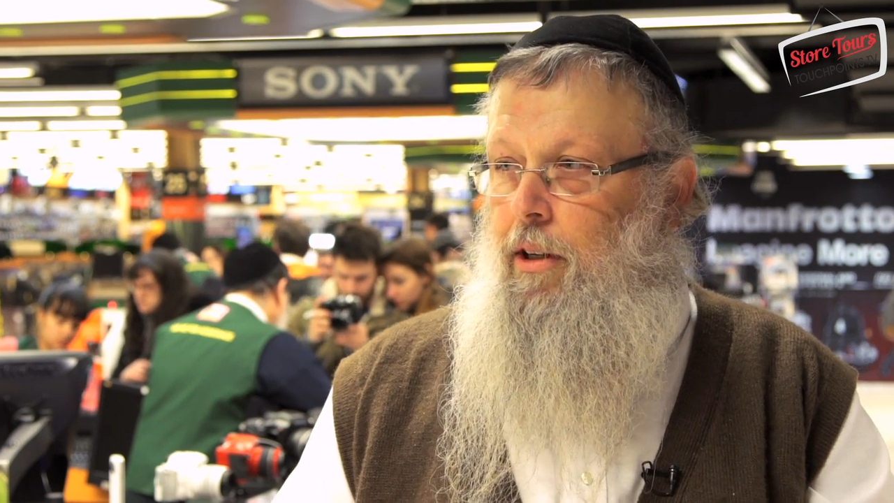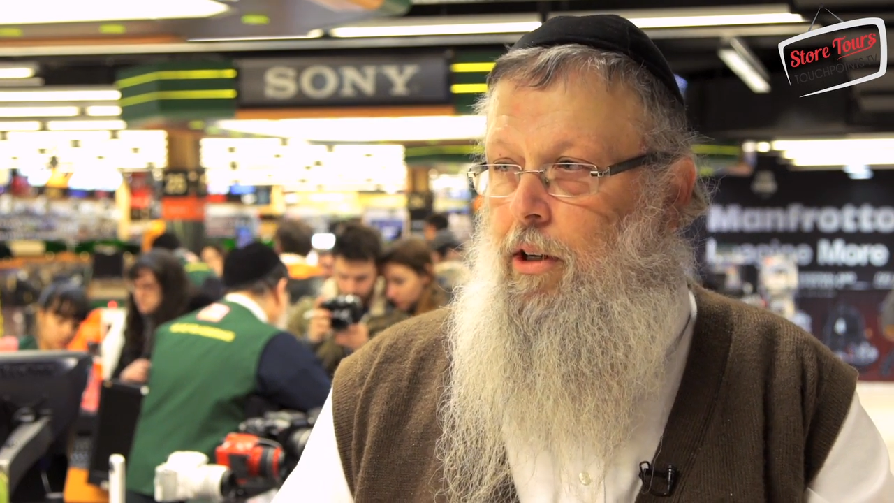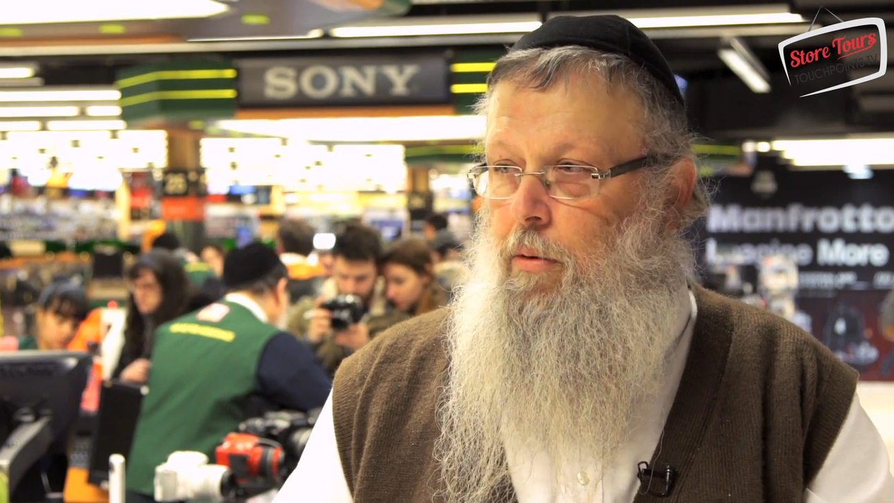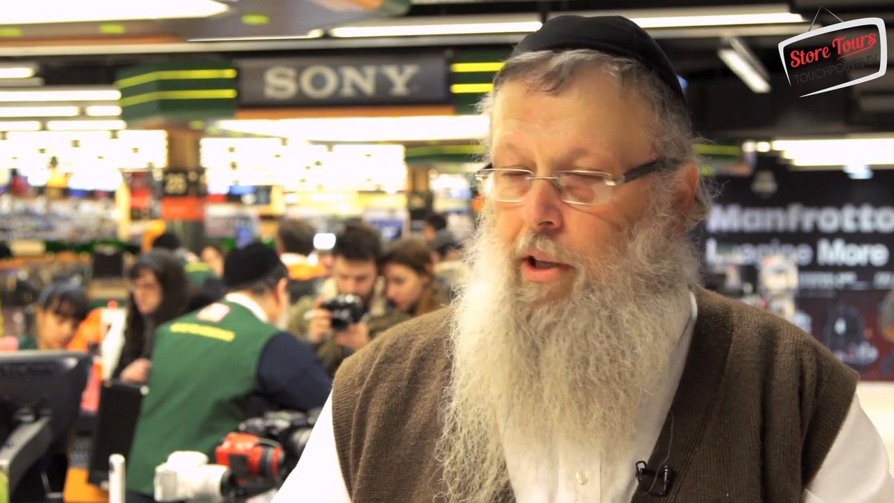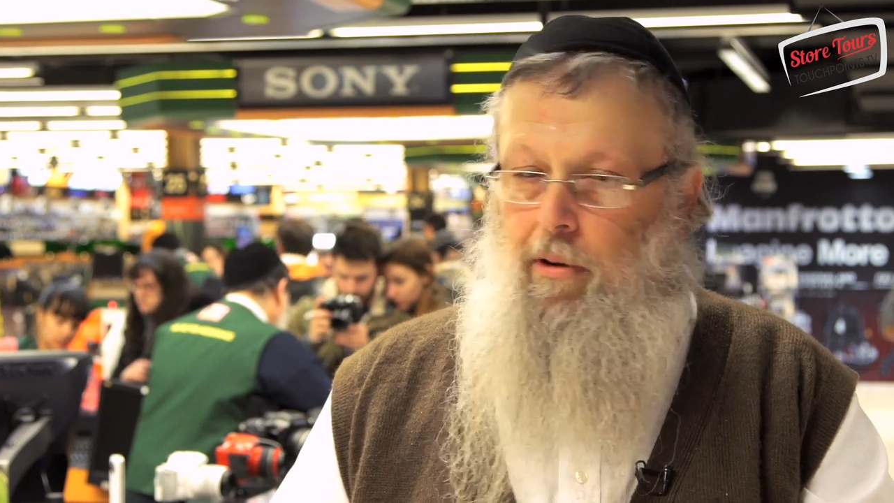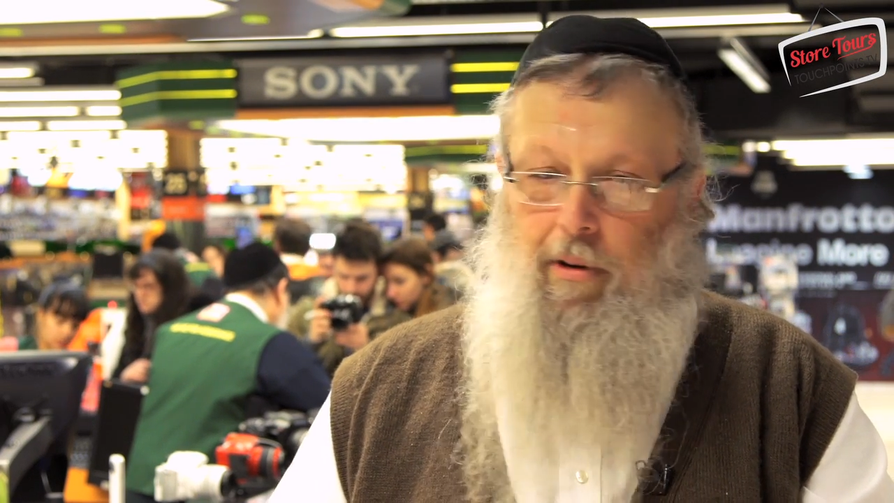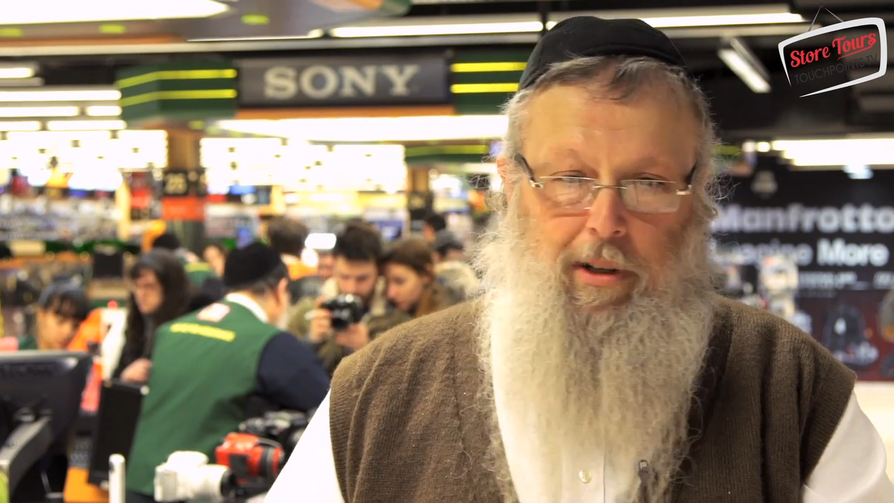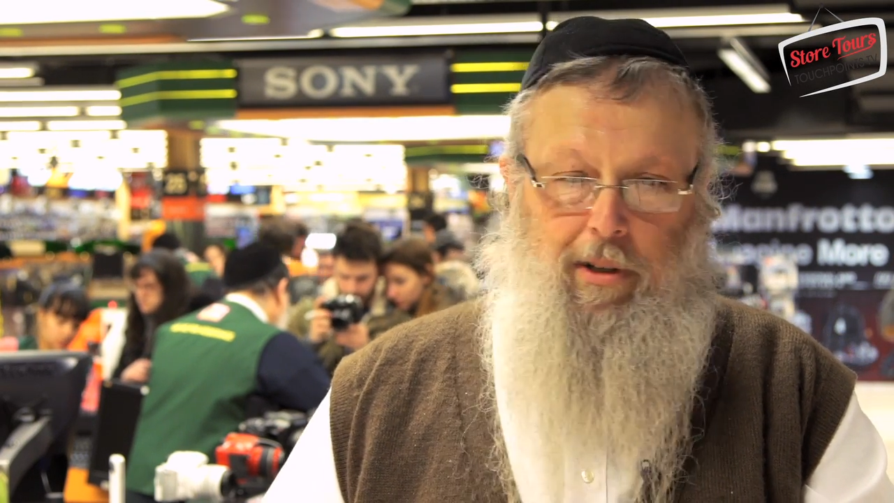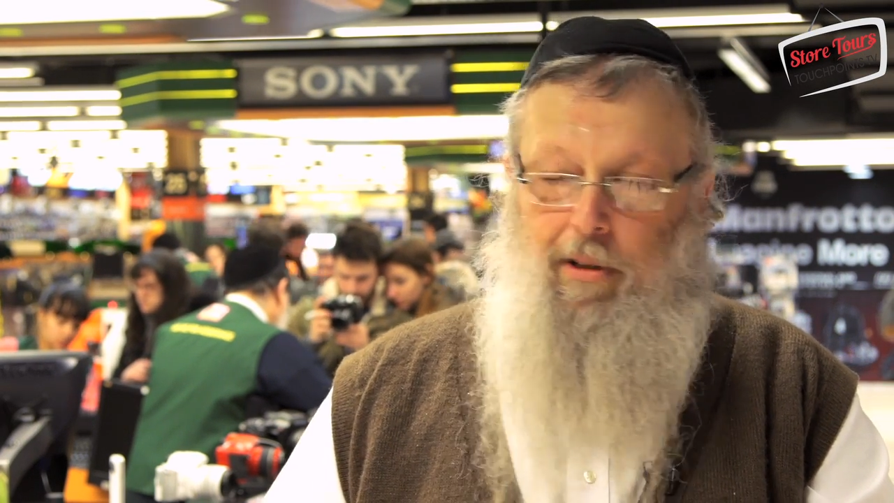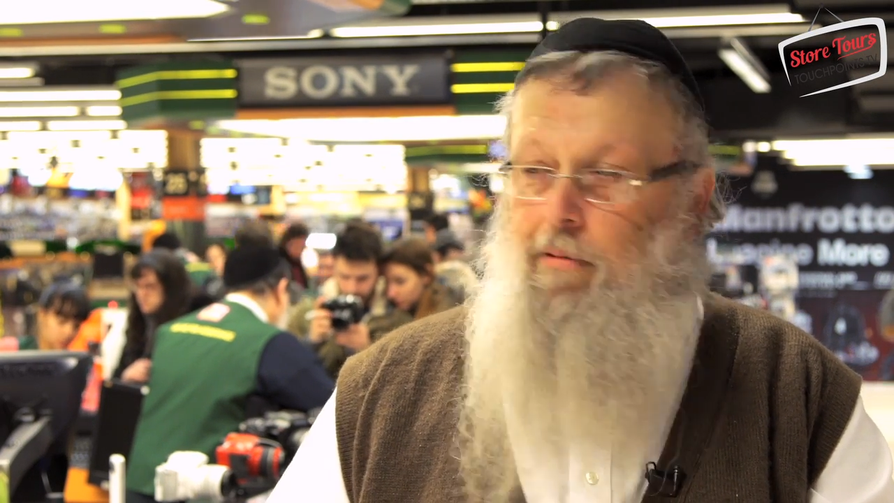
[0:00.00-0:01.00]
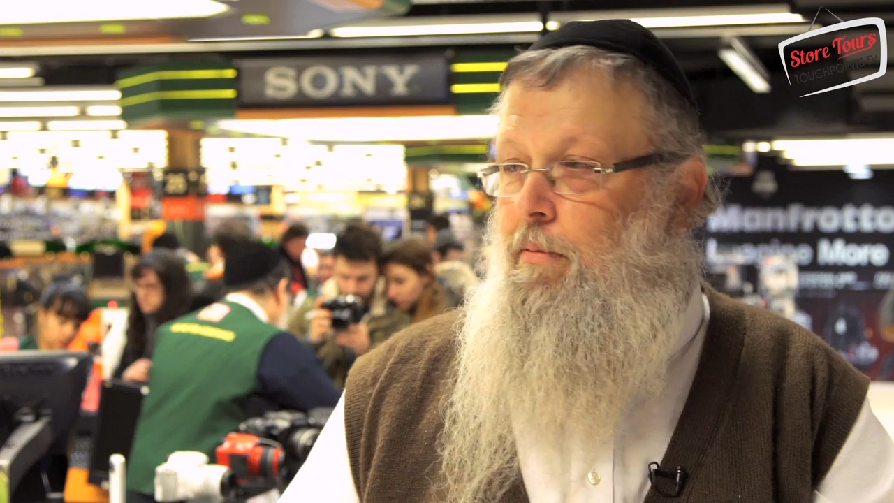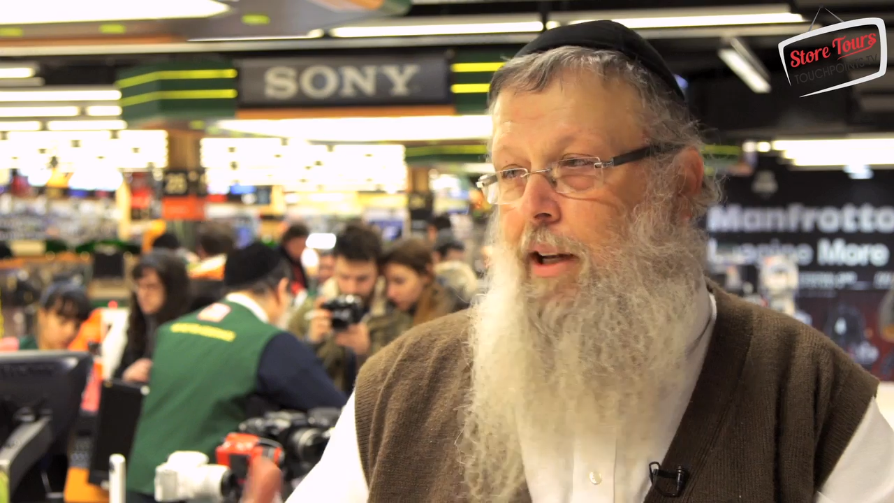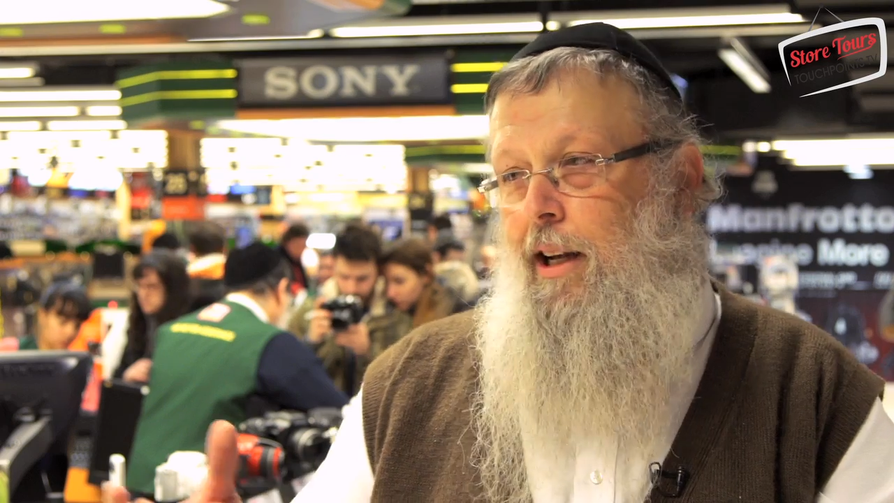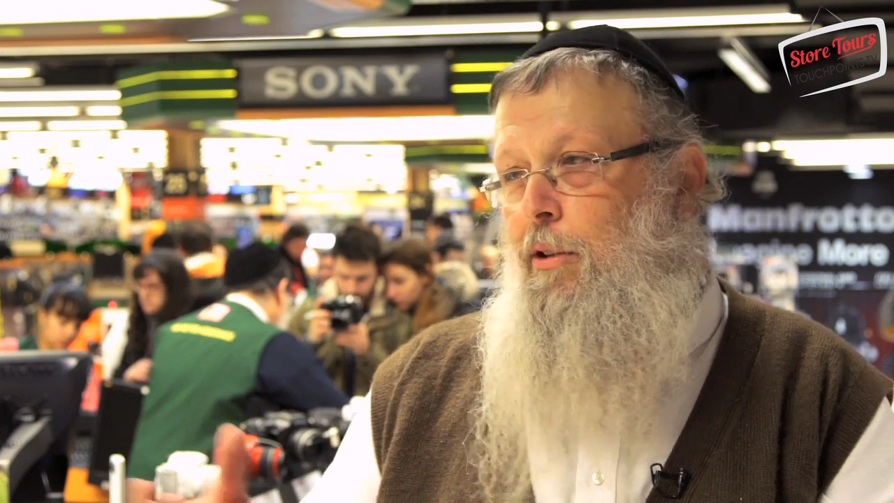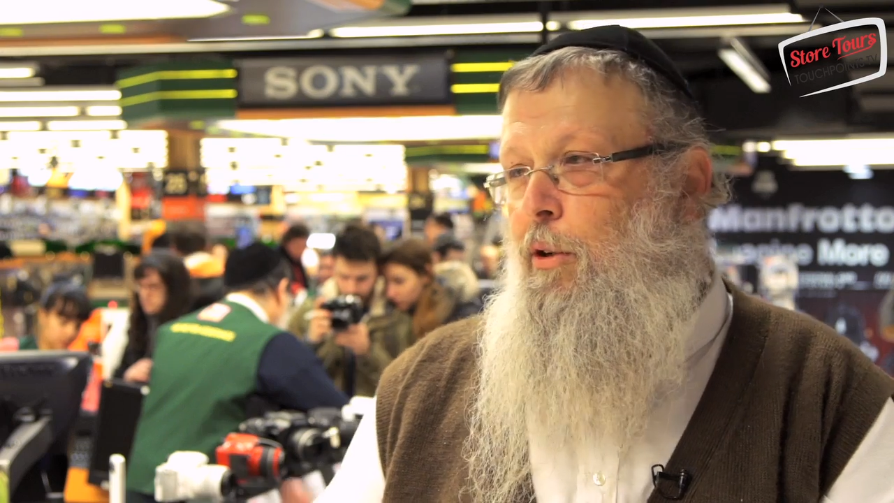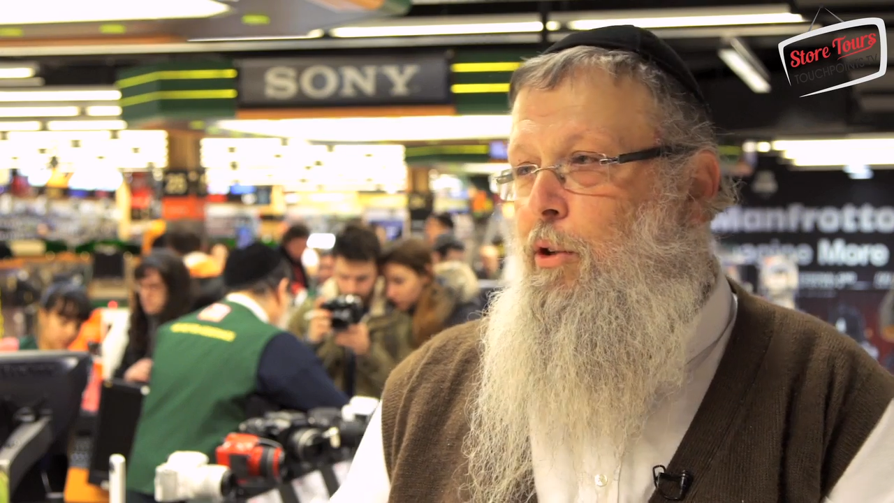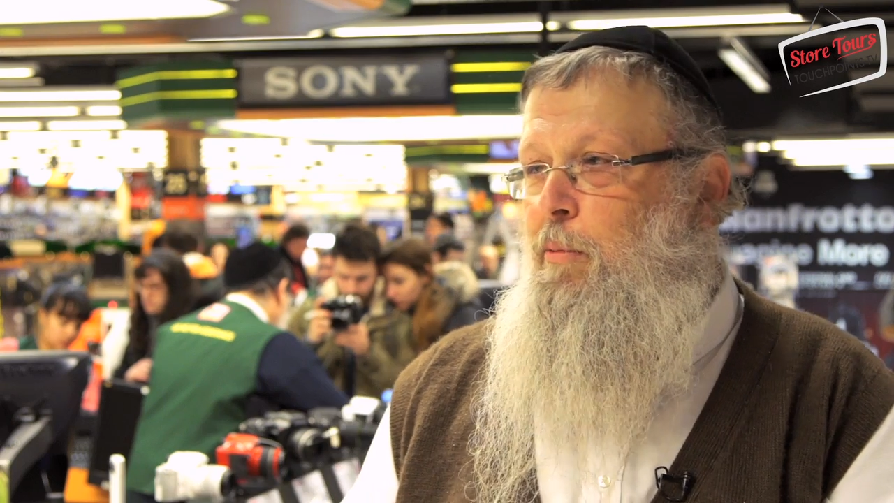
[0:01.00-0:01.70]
You know, whether it's, like I told